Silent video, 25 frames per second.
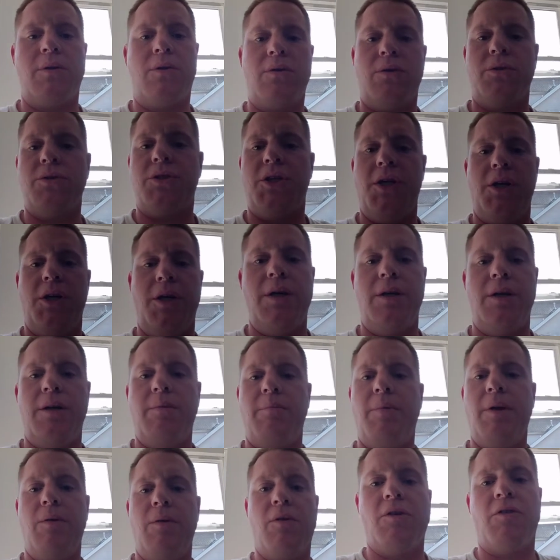you need to be
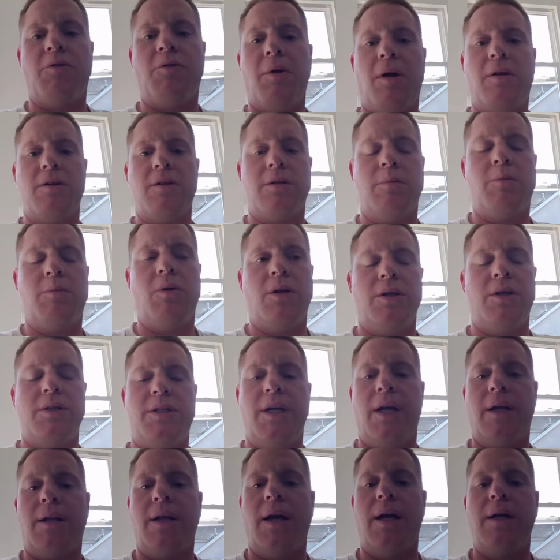responsible and take
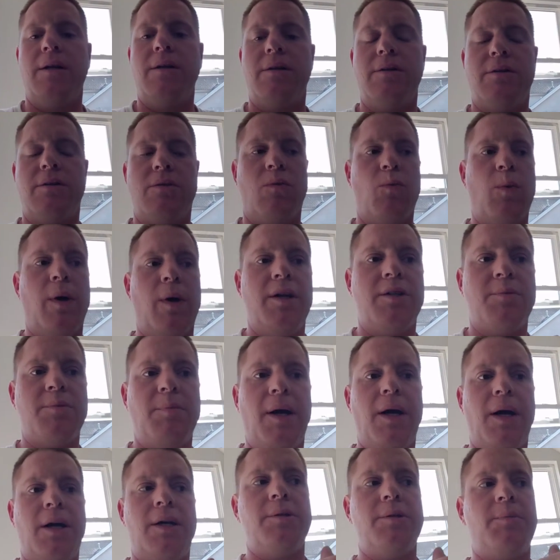that to waste
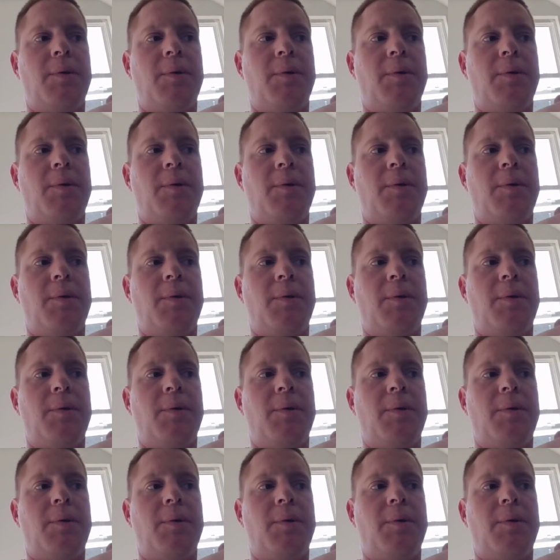management.